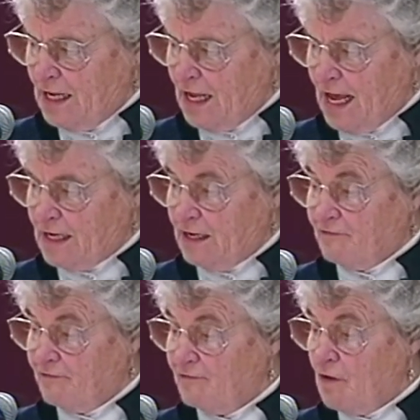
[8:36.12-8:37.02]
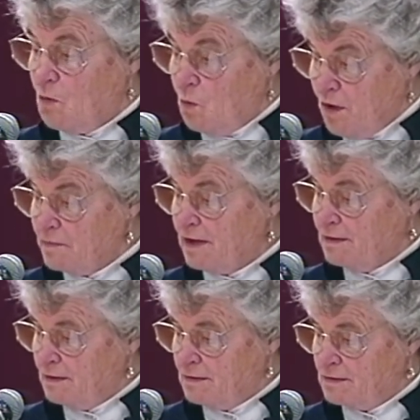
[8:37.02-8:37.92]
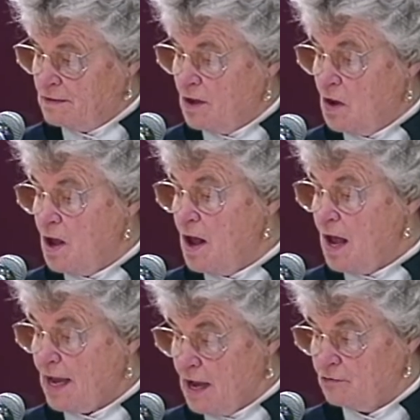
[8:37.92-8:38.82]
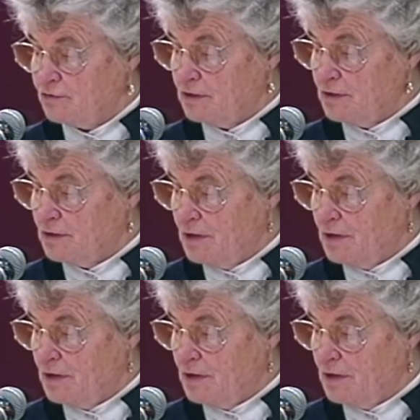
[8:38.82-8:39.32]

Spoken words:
And if women counted,